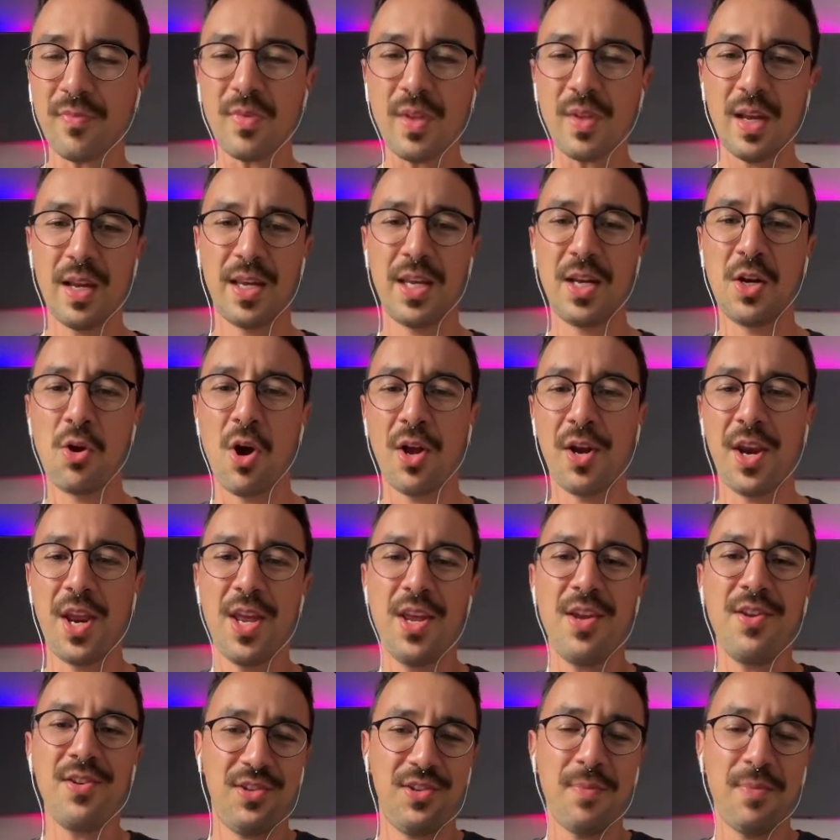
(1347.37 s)
he got
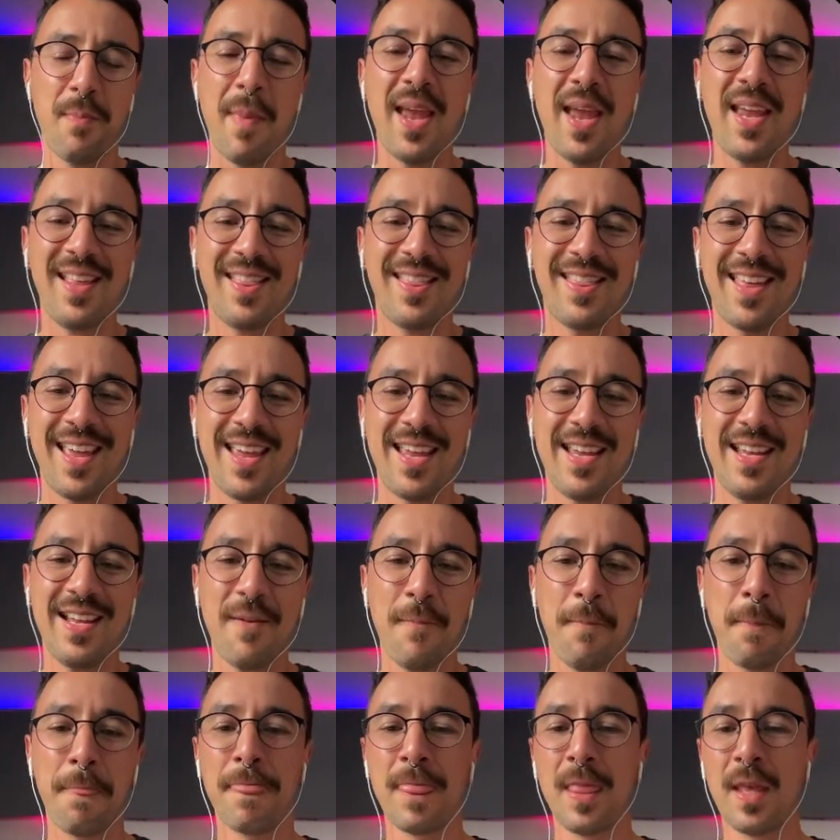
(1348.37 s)
his main
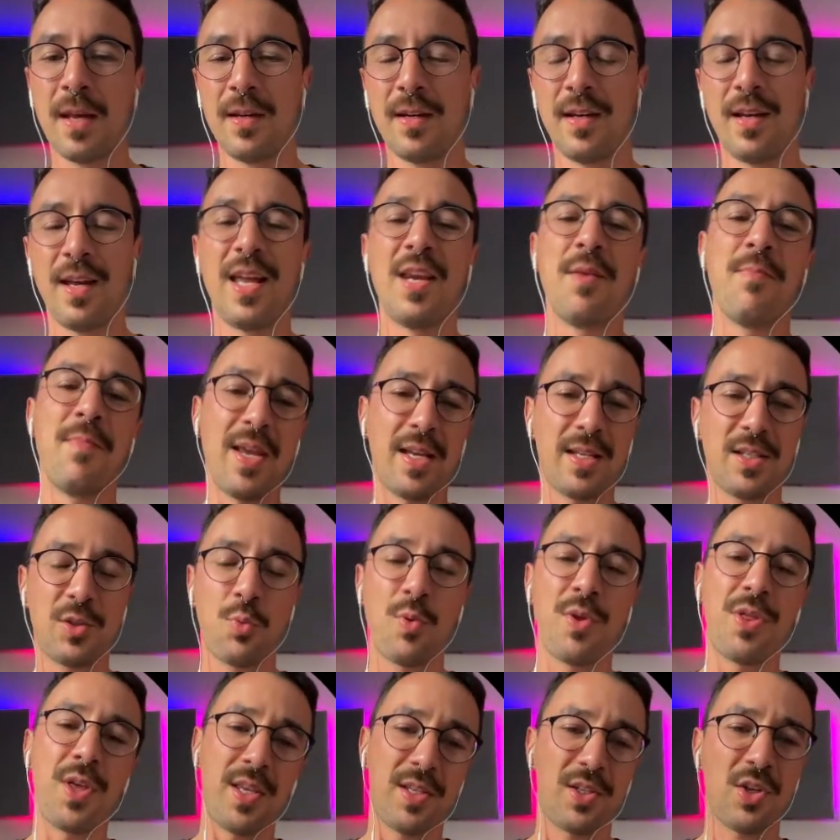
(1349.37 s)
thing and mixed
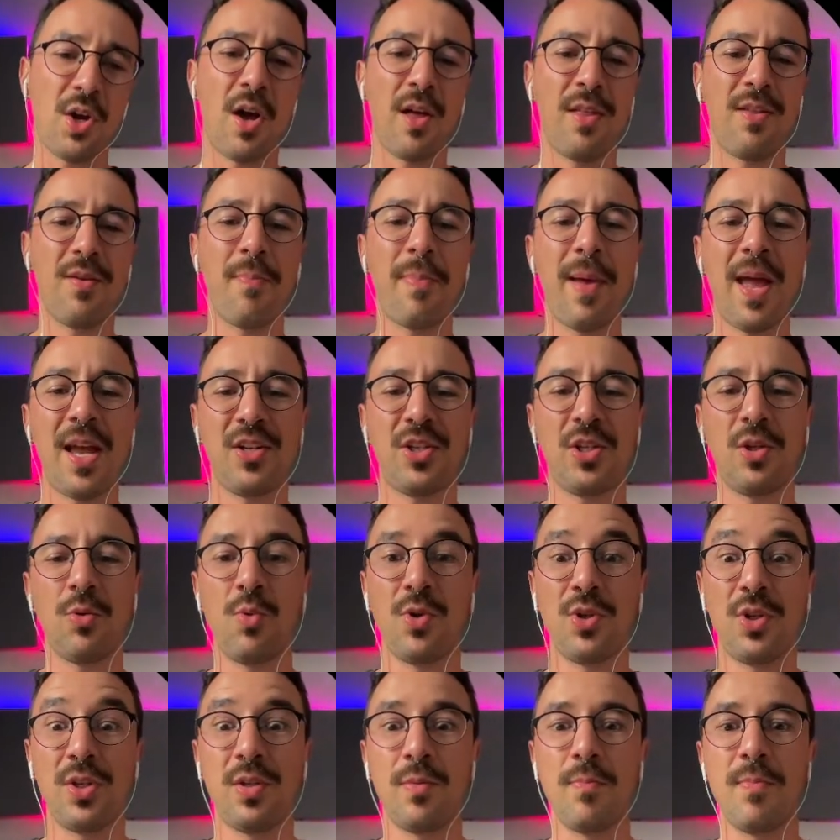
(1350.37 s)
with his other passion,
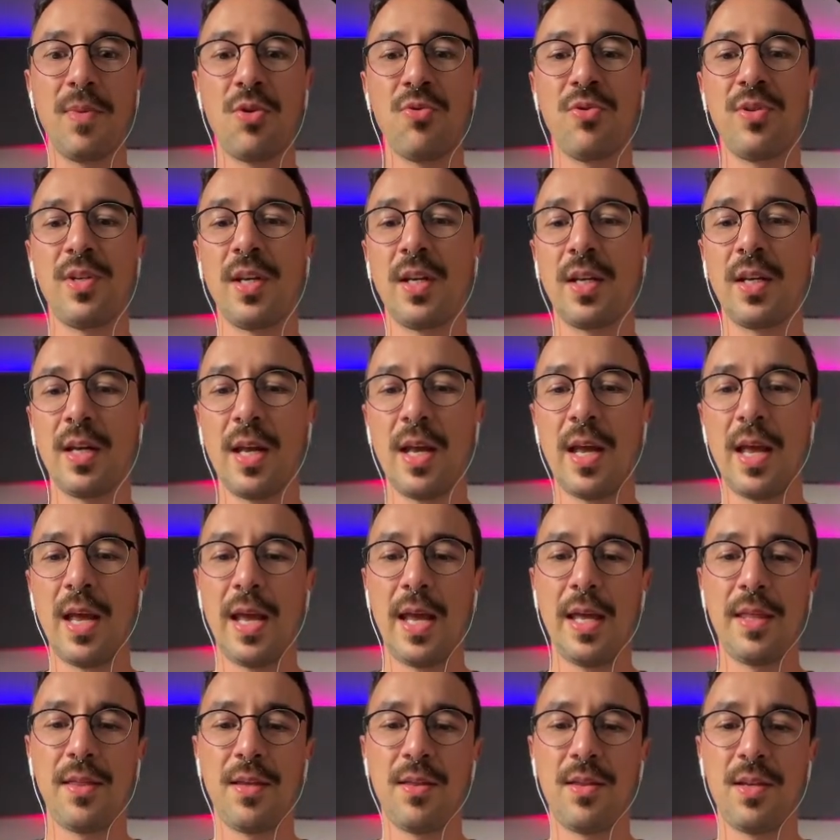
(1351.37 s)
which is music,
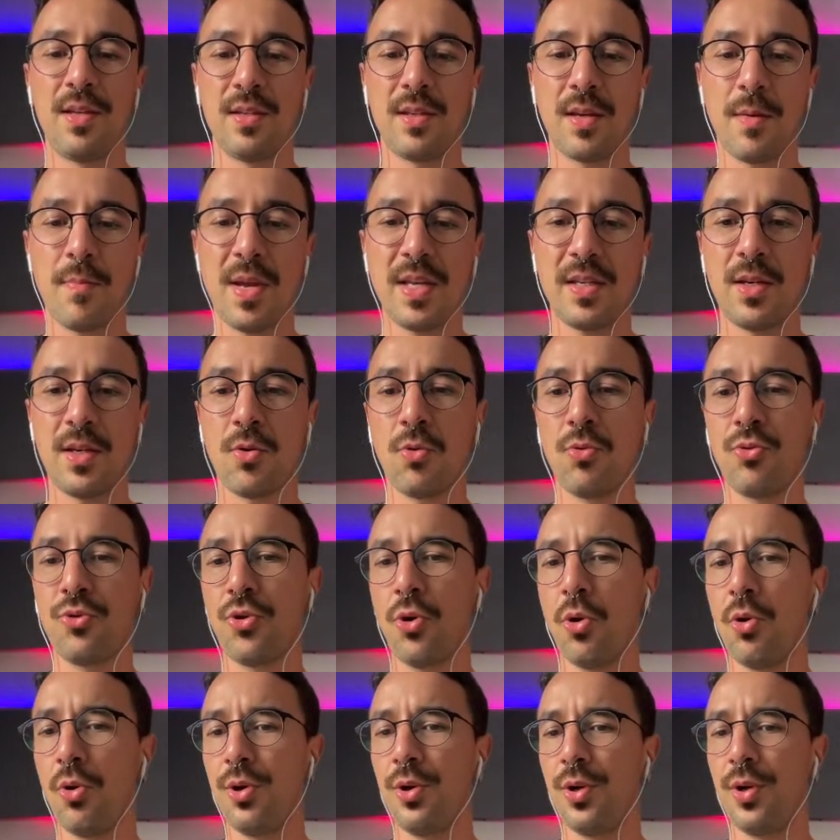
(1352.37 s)
and did this amazing
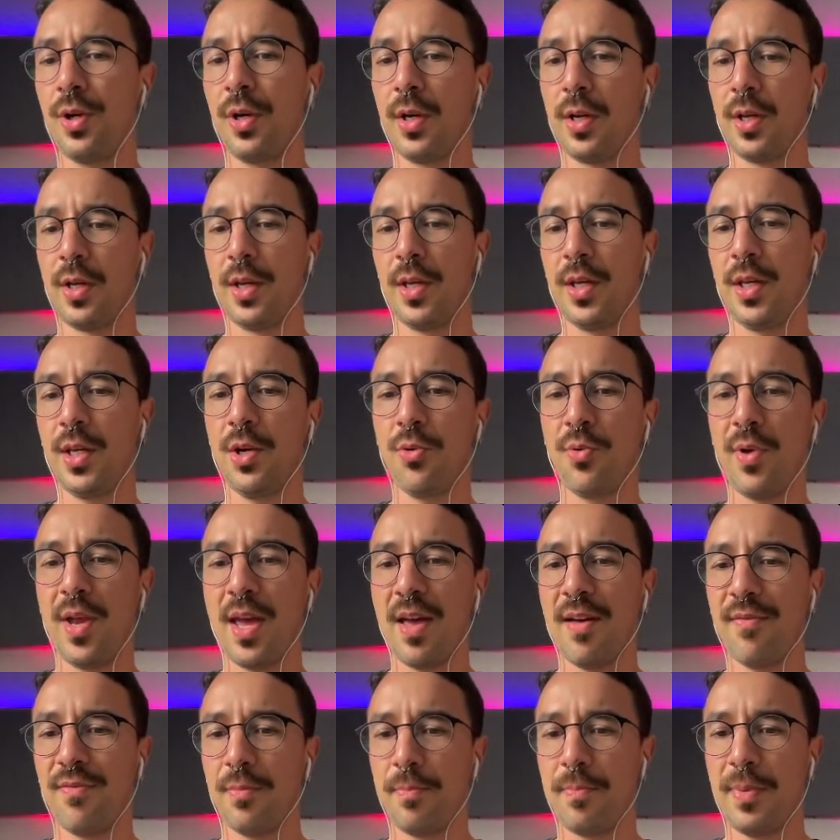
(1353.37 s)
controller. Here we
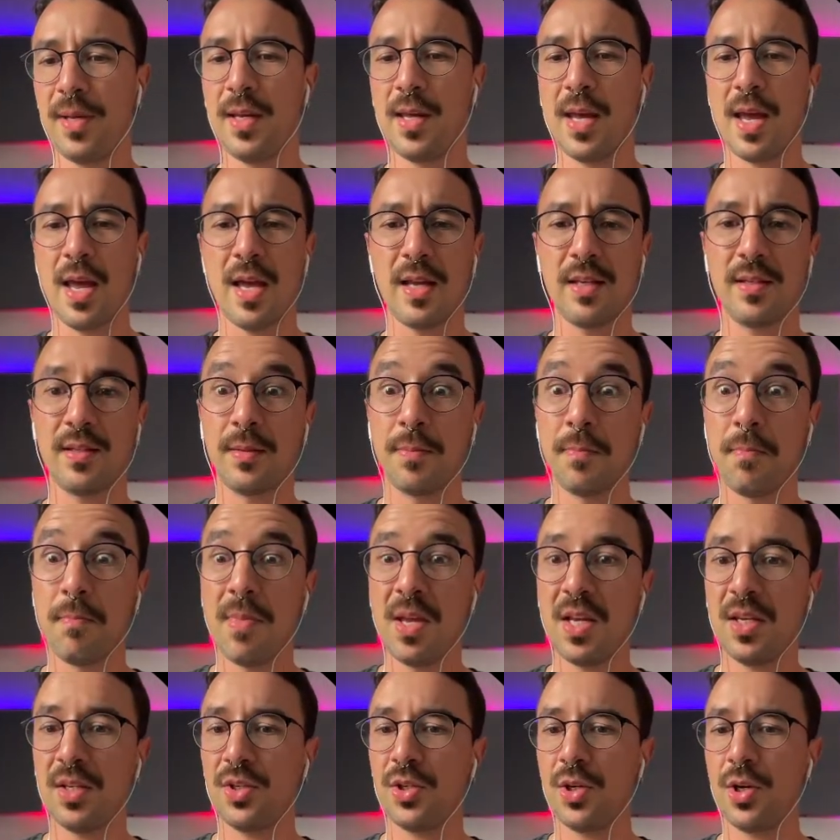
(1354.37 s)
have a big ass
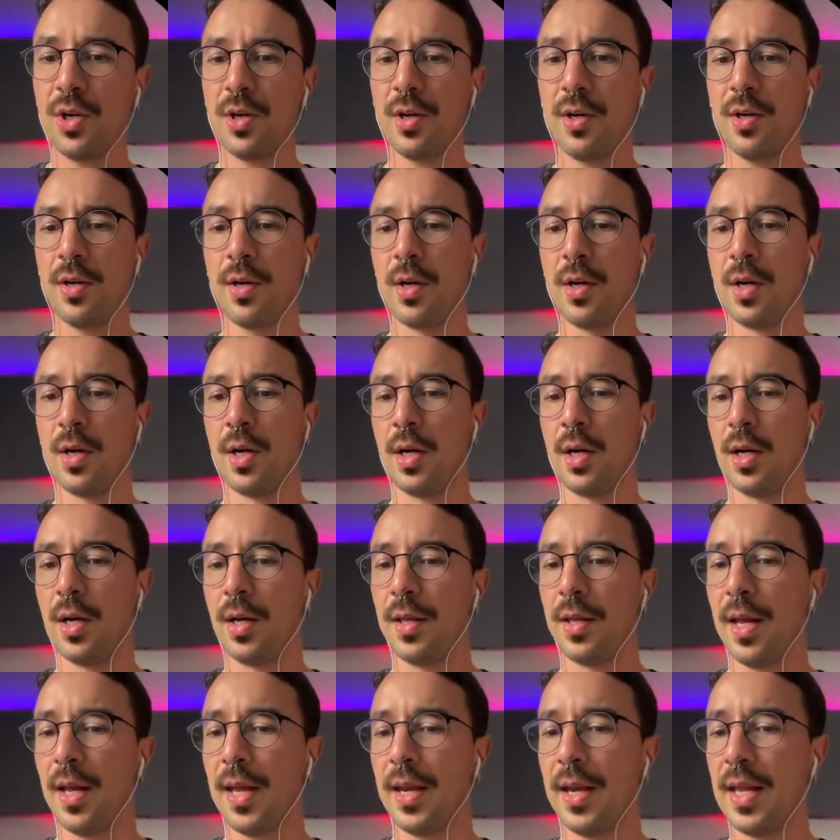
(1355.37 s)
mixer,
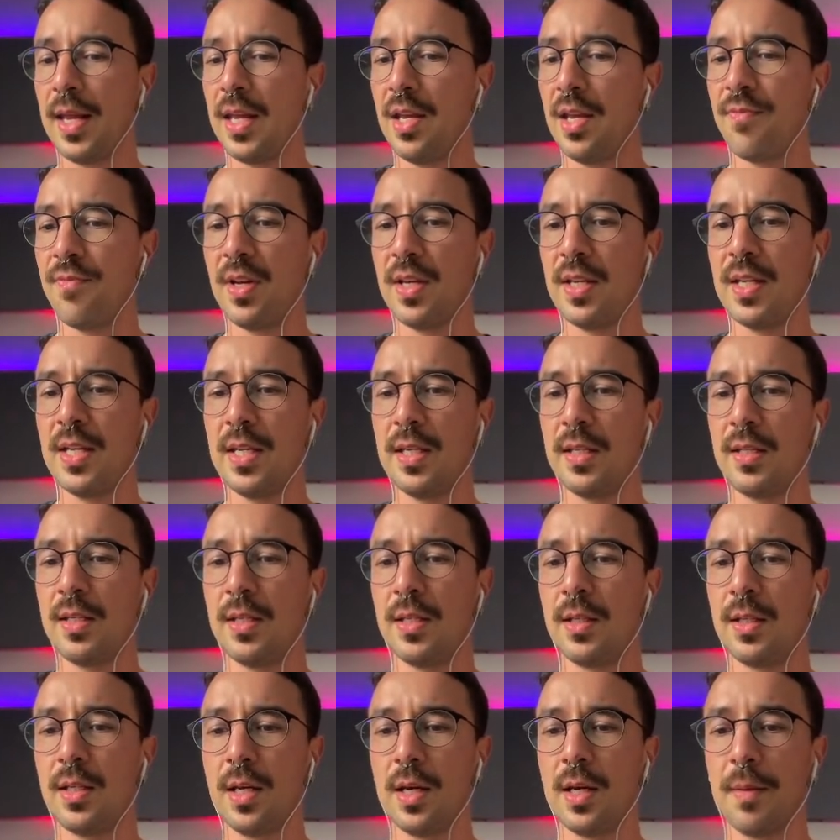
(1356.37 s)
and he even did
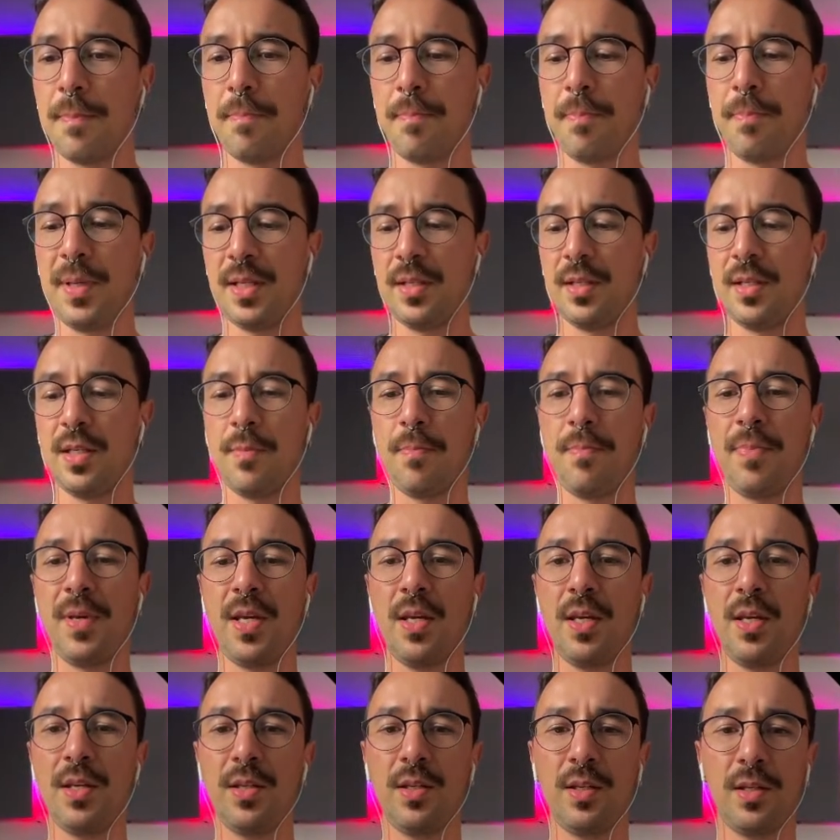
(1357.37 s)
the
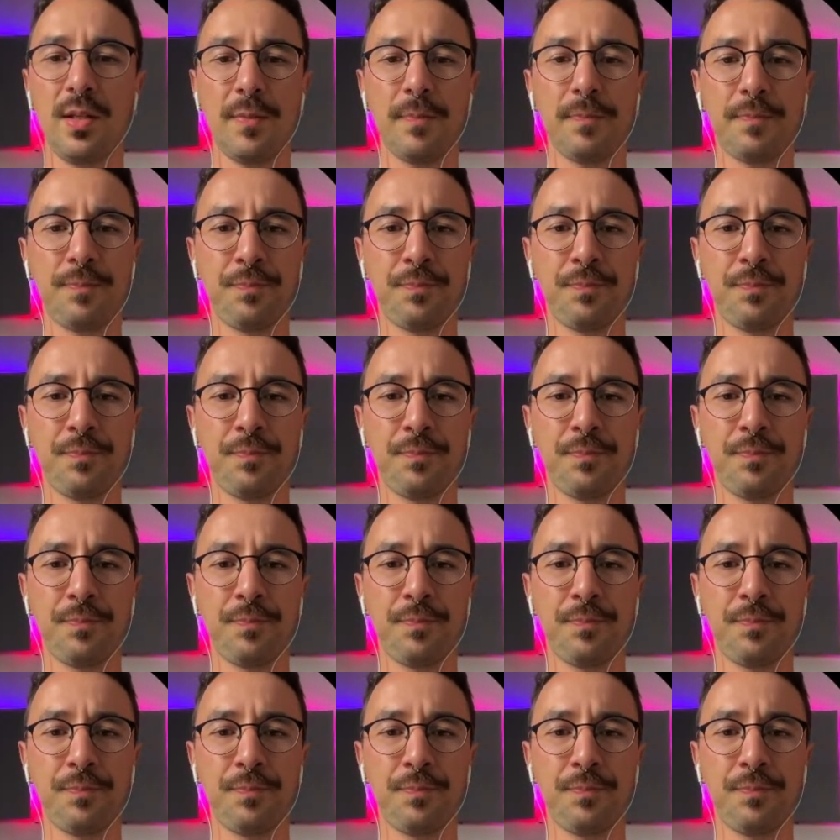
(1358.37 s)
PCBs.